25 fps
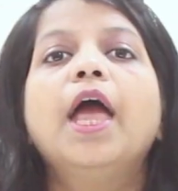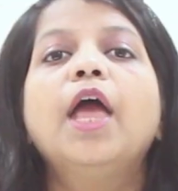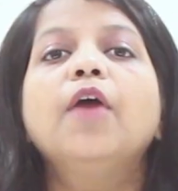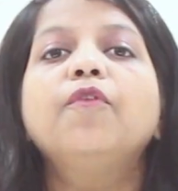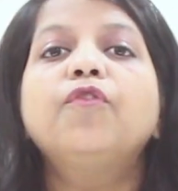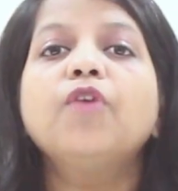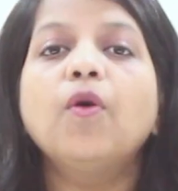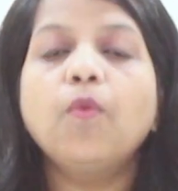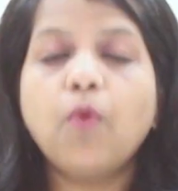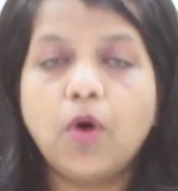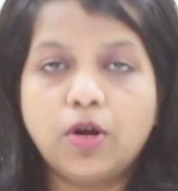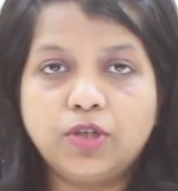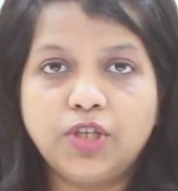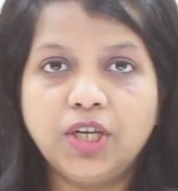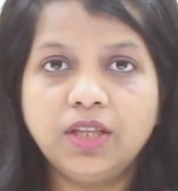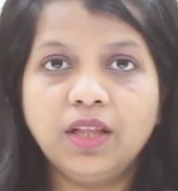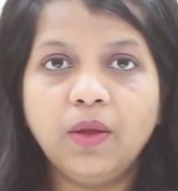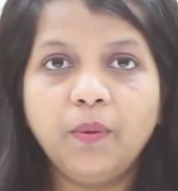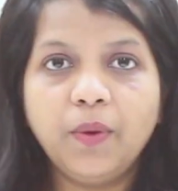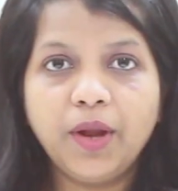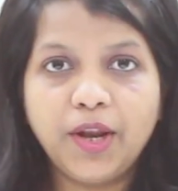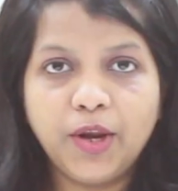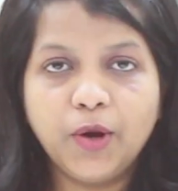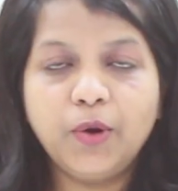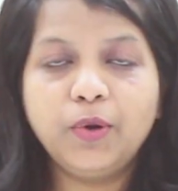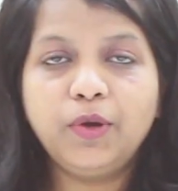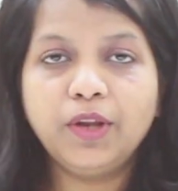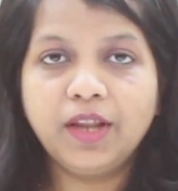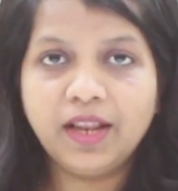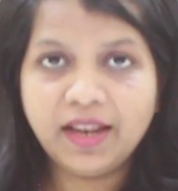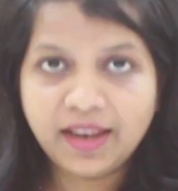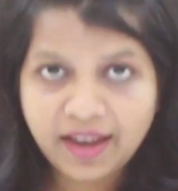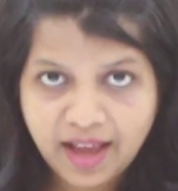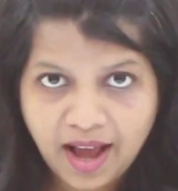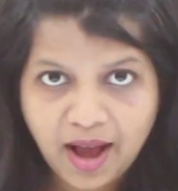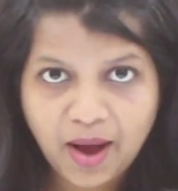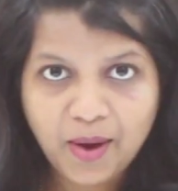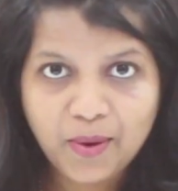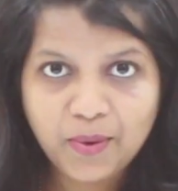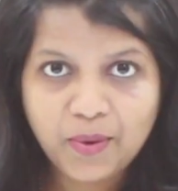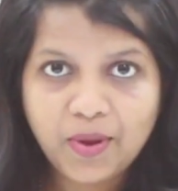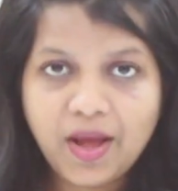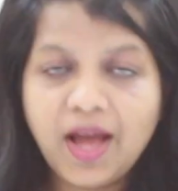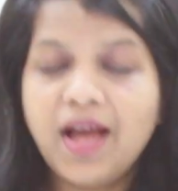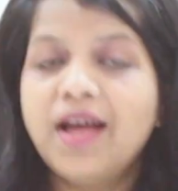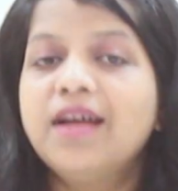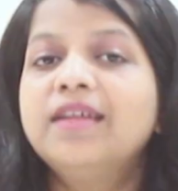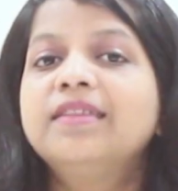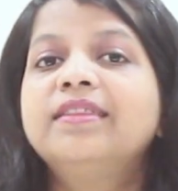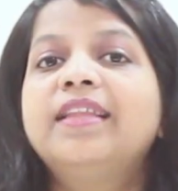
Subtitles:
If you're watching the video till now,